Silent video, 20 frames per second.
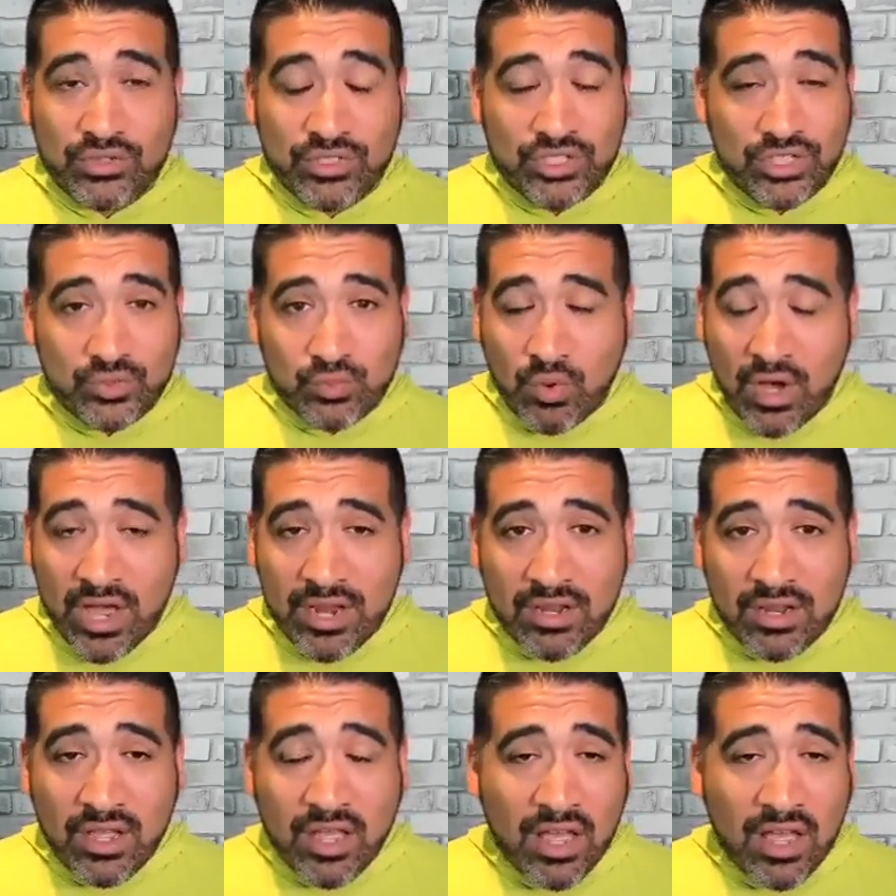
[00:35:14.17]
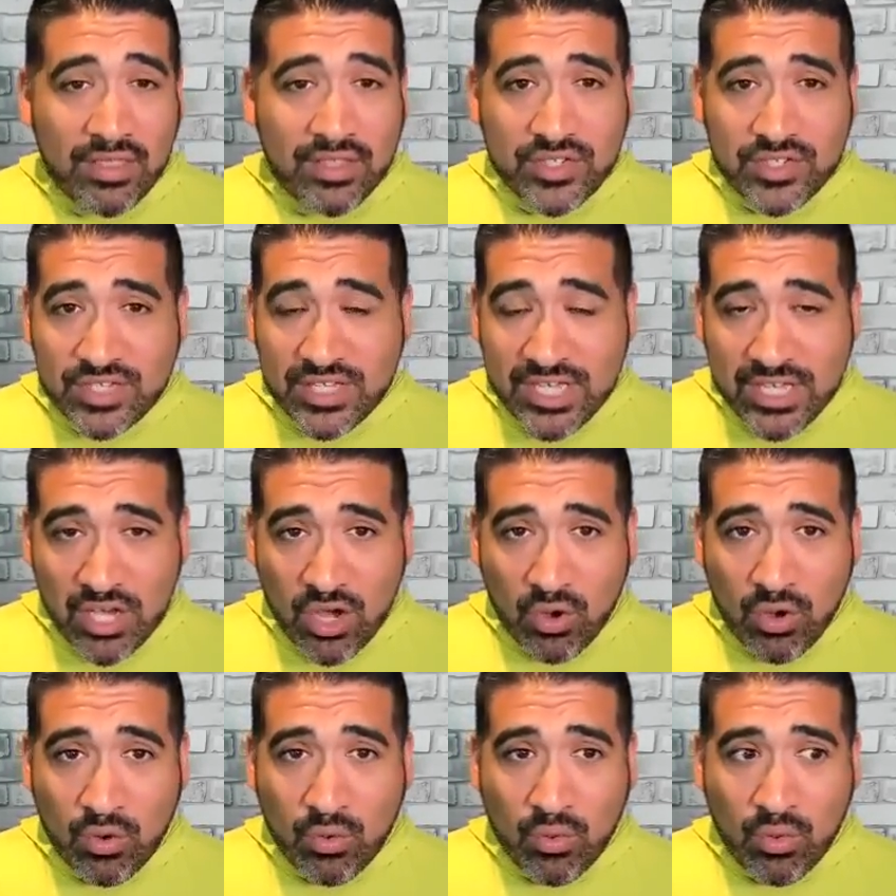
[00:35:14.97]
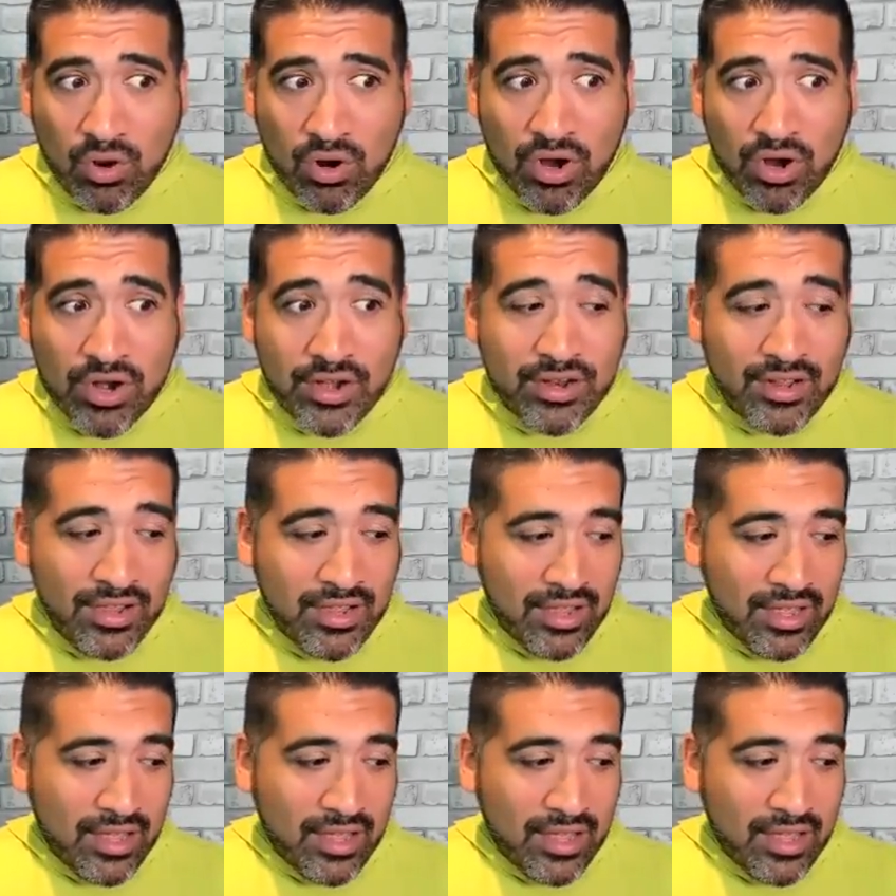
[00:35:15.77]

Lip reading: just won the CEO award.